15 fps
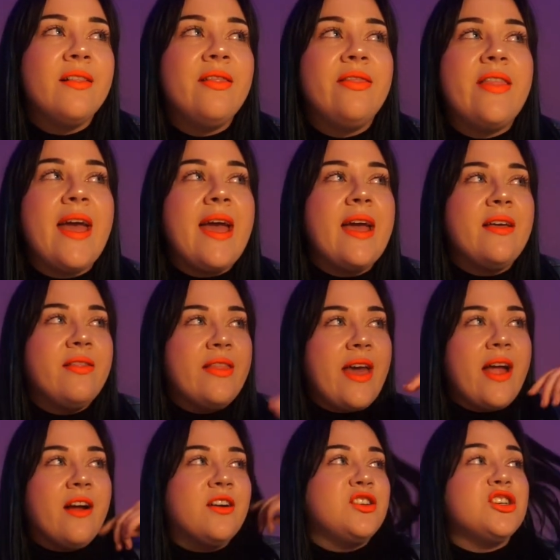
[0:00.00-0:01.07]

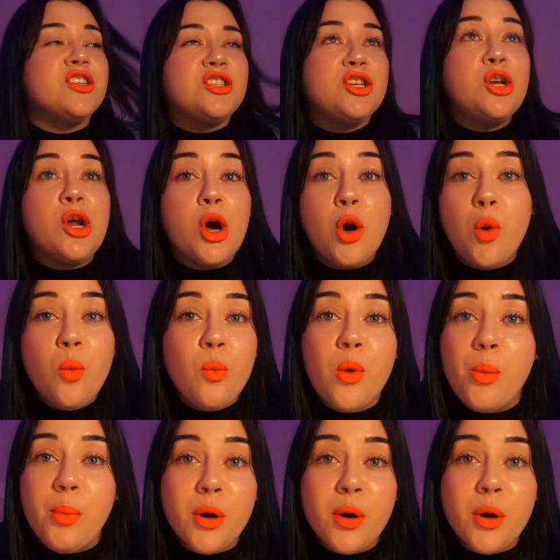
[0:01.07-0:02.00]
they're just a